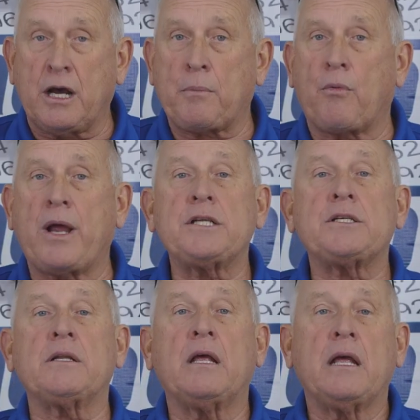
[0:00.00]

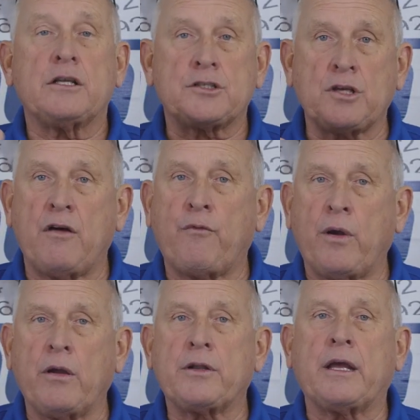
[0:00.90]
operation,
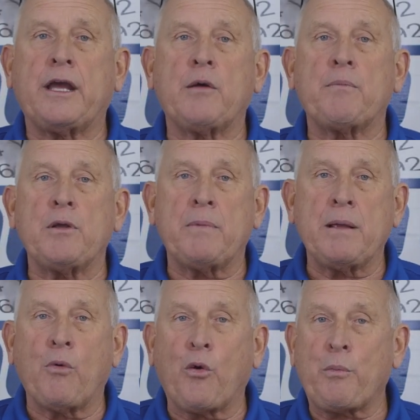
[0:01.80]
software to help you
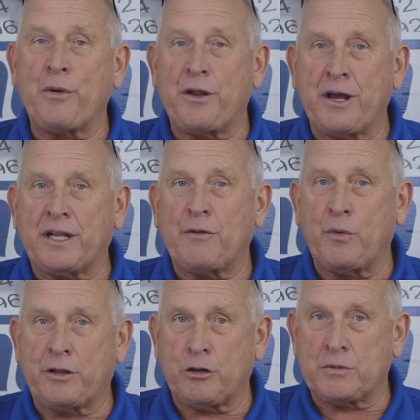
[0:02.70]
be more productive
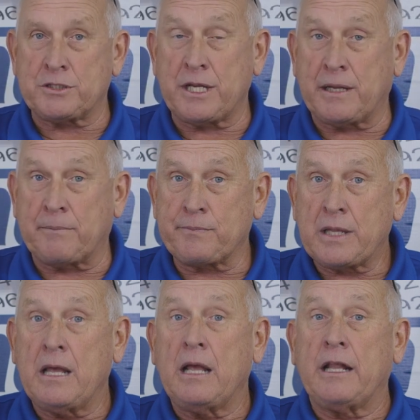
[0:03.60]
with your machine.
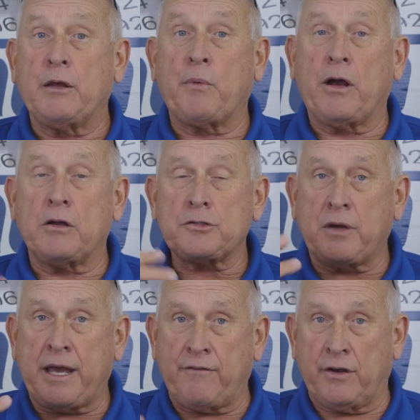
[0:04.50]
Then we also
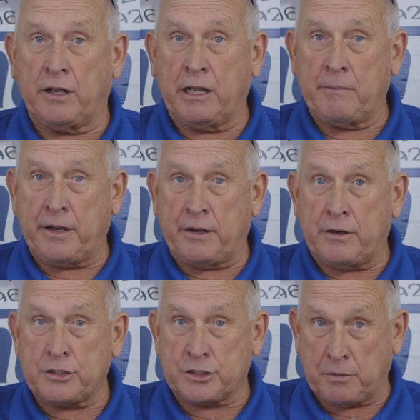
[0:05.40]
have unlimited
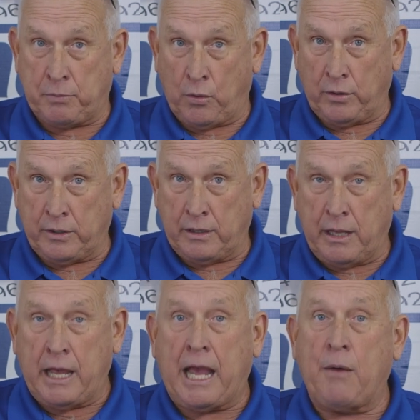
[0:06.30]
support,
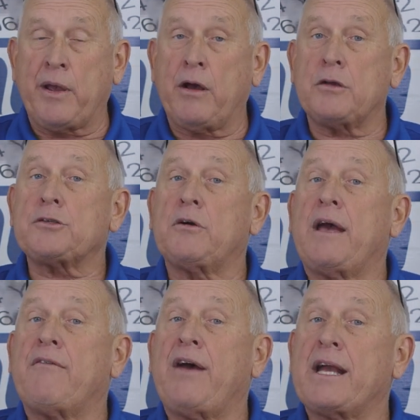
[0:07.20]
and we also
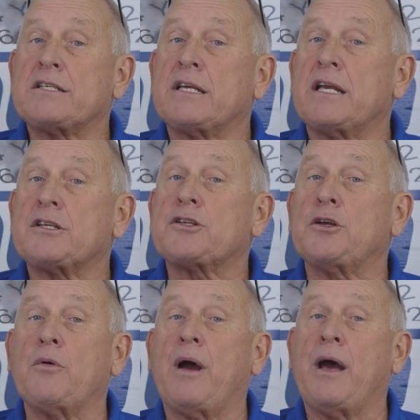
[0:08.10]
have access
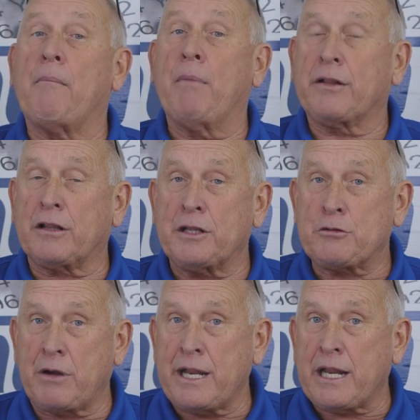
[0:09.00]
to a monthly
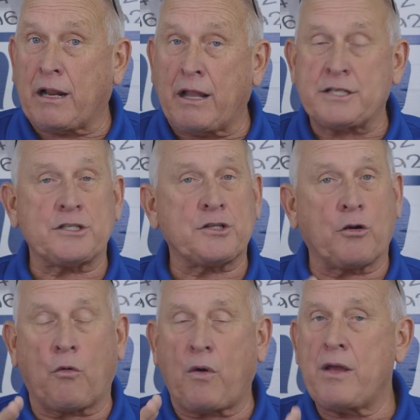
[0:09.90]
training class. It's a
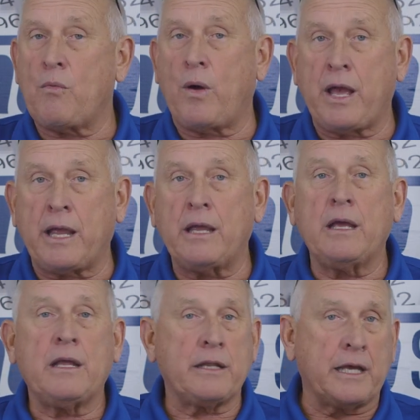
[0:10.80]
great way
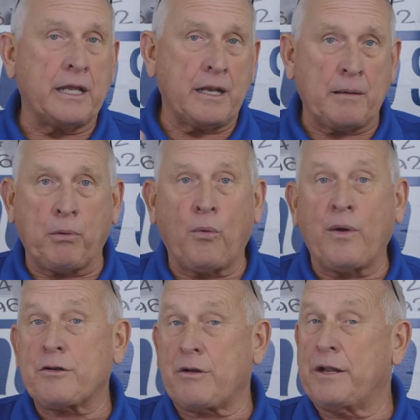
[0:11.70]
to get an
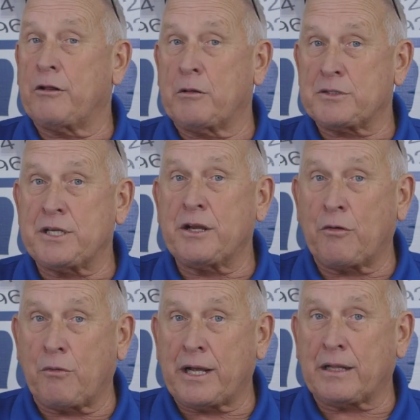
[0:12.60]
employee trained on the machine
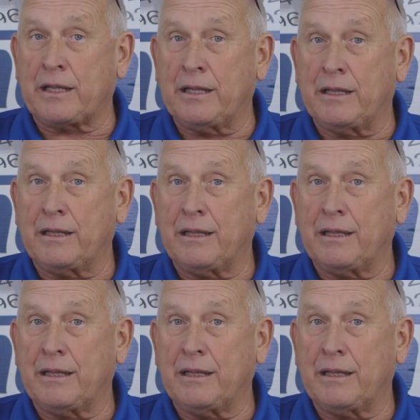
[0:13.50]
correctly.